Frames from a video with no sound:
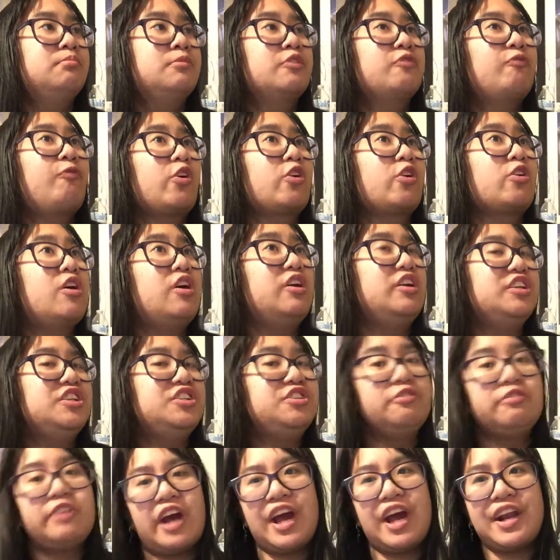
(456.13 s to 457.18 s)
For college,
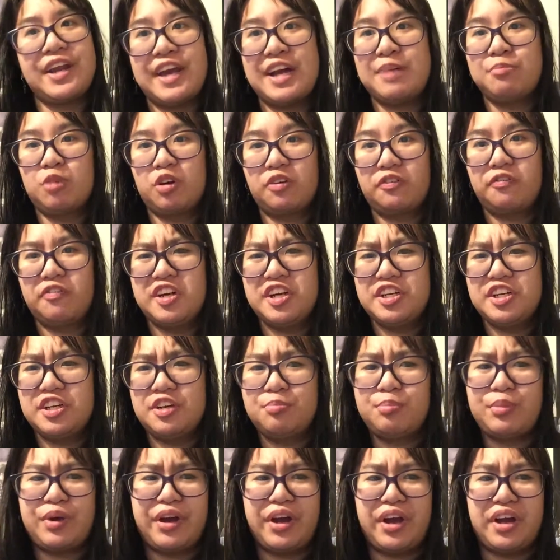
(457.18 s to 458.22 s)
you kind of have more
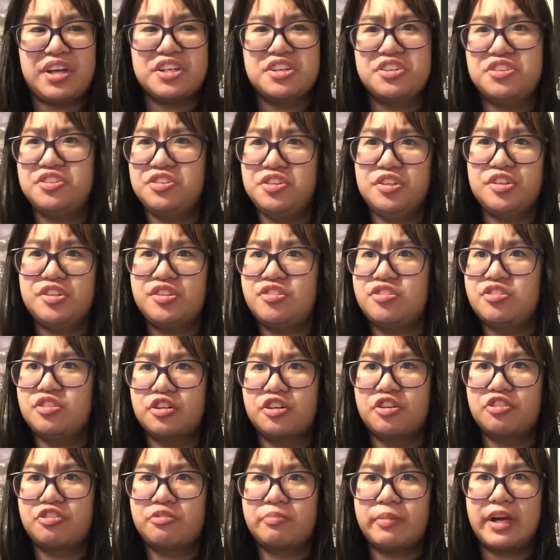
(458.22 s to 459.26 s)
freedom. I usually took
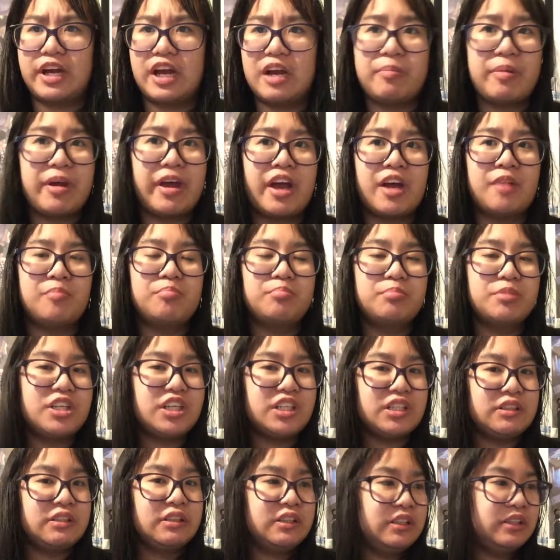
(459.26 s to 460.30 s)
notes on my iPad, but
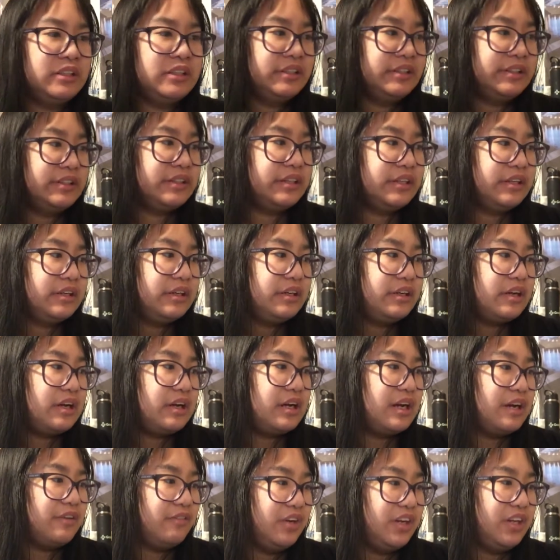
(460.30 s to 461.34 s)

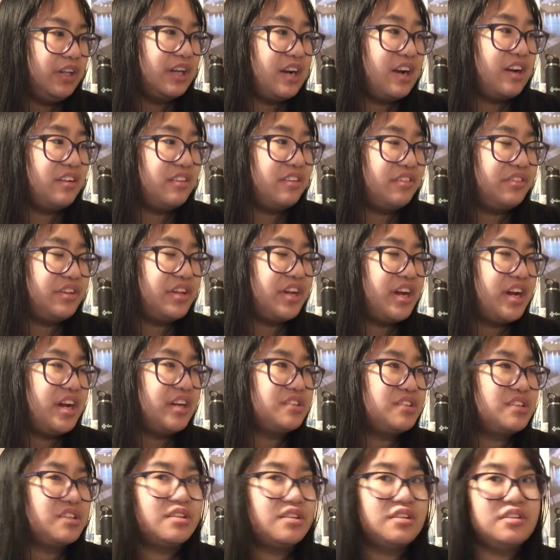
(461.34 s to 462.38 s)
I realized
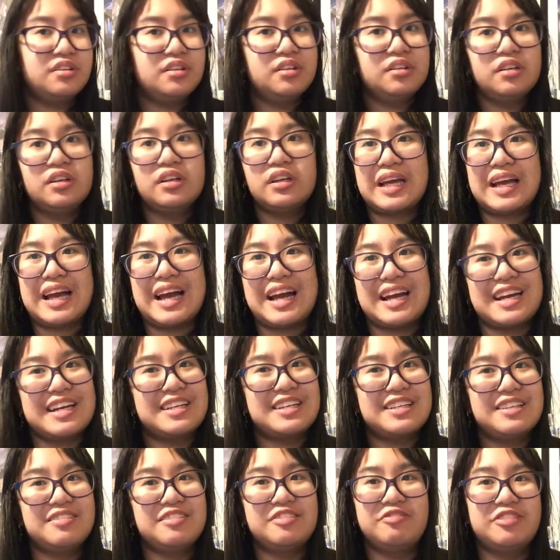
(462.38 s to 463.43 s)
that I
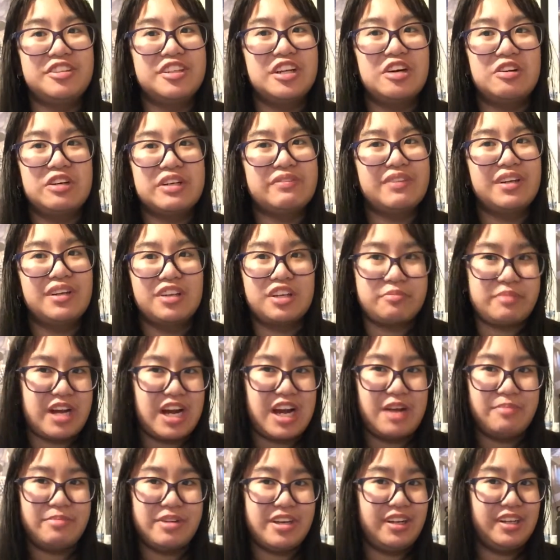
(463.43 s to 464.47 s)
don't even look at my
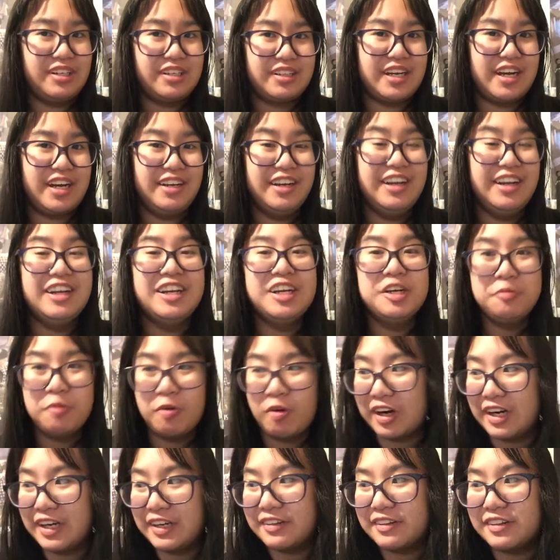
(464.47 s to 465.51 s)
iPad like that
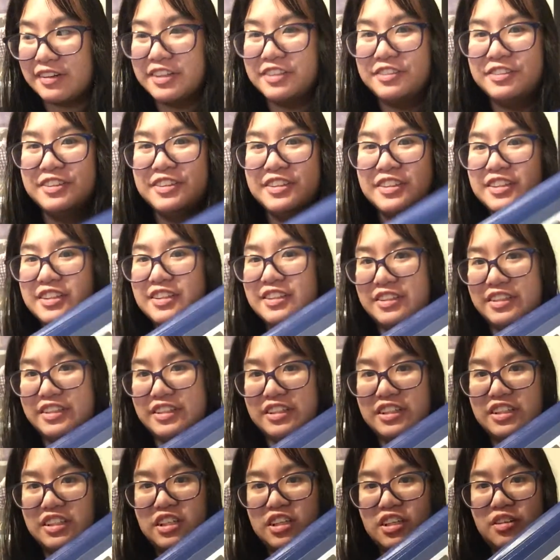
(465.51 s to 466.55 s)
anymore.
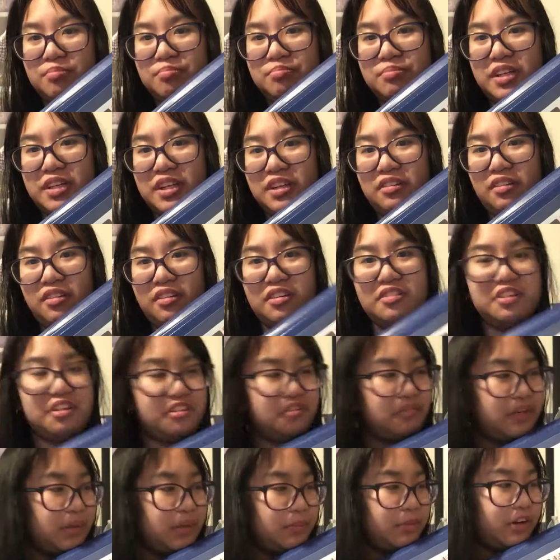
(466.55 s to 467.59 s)
So
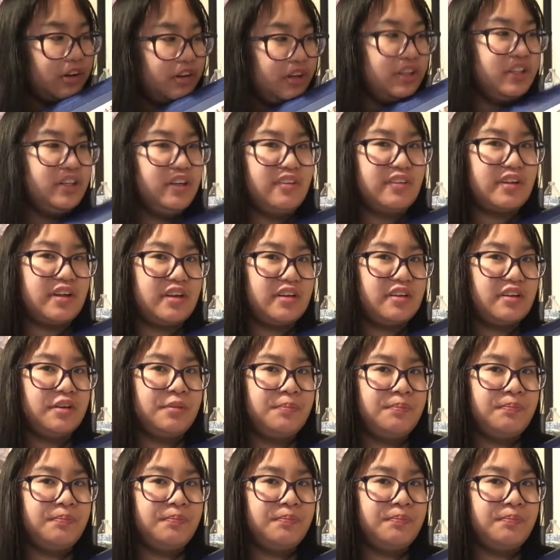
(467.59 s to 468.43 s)
this one I'm currently using,